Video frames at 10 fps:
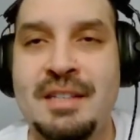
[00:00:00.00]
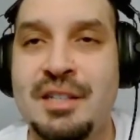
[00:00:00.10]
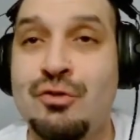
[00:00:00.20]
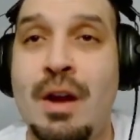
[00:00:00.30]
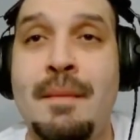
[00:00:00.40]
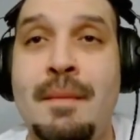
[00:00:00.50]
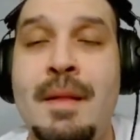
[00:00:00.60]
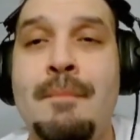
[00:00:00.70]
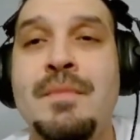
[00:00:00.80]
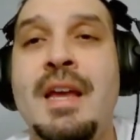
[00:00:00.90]
He laid it
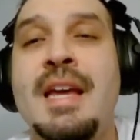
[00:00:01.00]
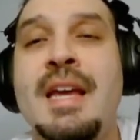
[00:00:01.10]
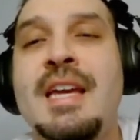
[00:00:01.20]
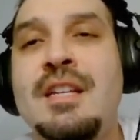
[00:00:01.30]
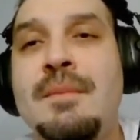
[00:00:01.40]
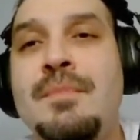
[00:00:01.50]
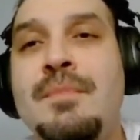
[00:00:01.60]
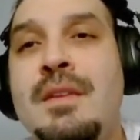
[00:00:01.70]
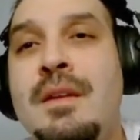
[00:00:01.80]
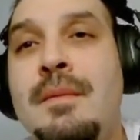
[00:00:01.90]
out. He laid out Seth.